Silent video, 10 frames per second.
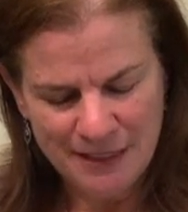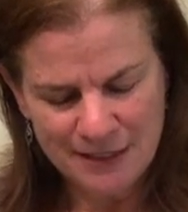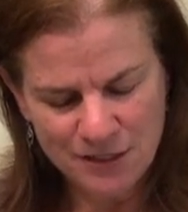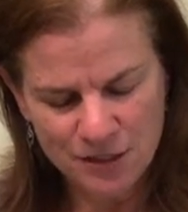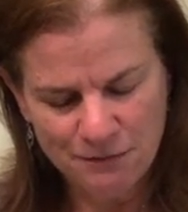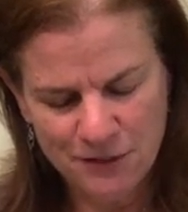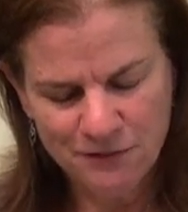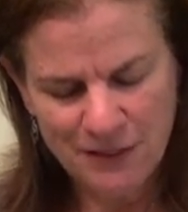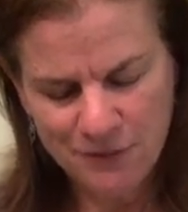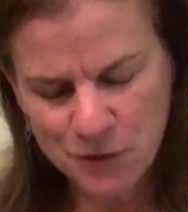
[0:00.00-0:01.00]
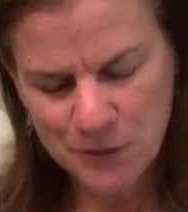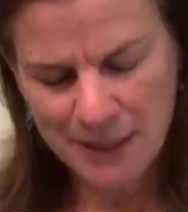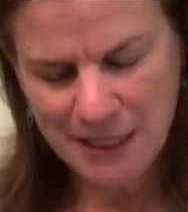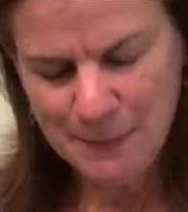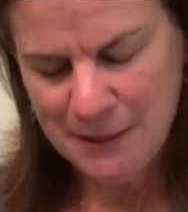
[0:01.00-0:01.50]
It's served with fever
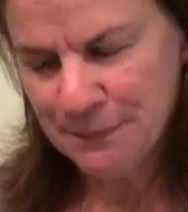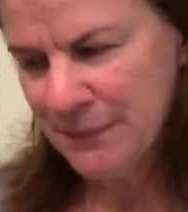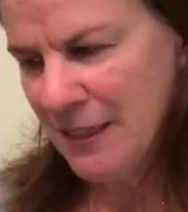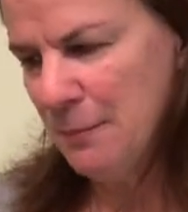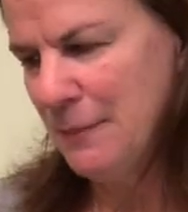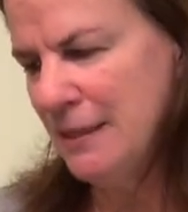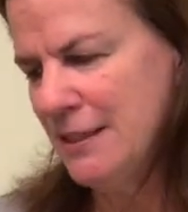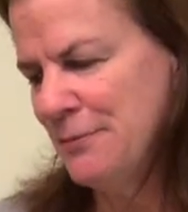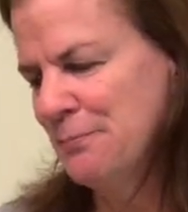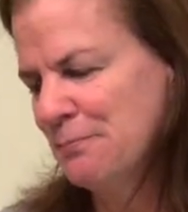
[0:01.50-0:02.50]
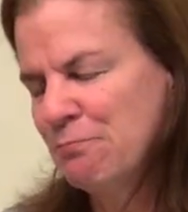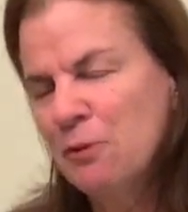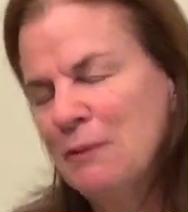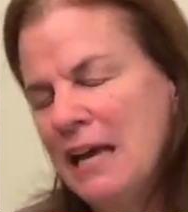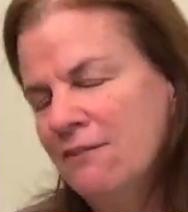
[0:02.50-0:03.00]
tree lemon and mint.
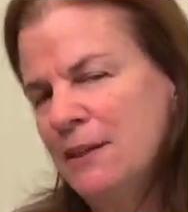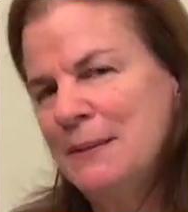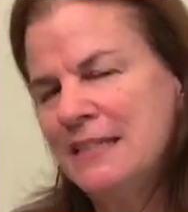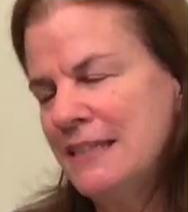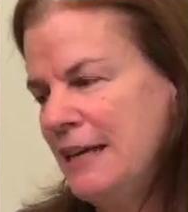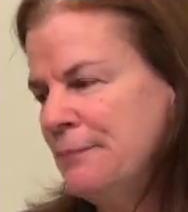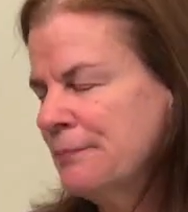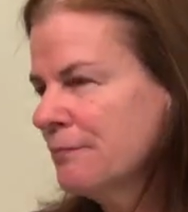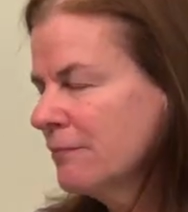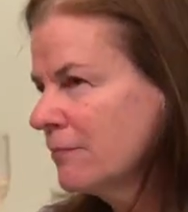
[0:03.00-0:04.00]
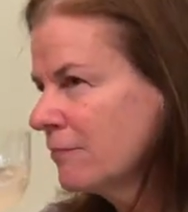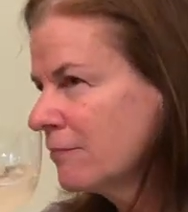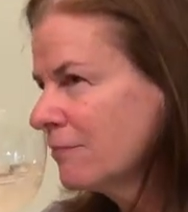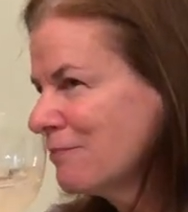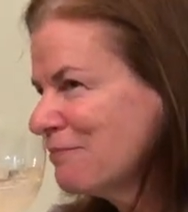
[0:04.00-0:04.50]
But we have lemon today.
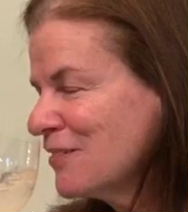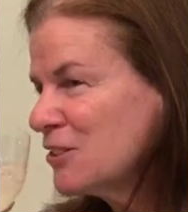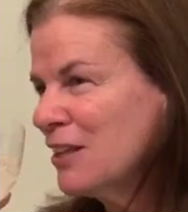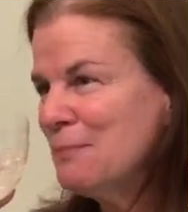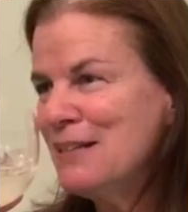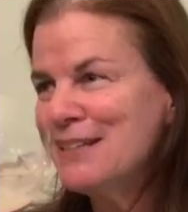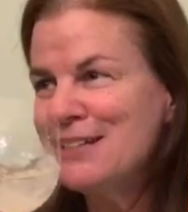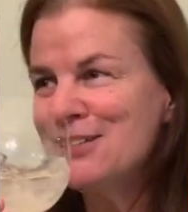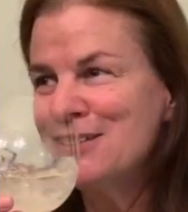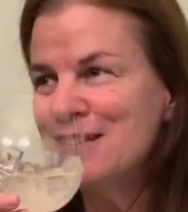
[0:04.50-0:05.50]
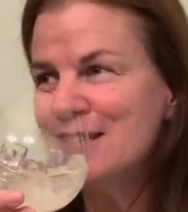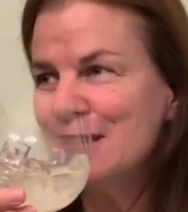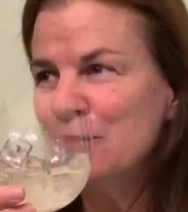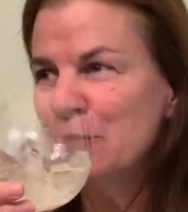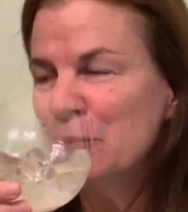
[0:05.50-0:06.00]
So let me taste the
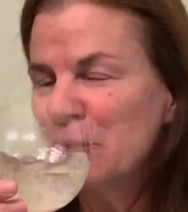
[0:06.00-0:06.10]
gin.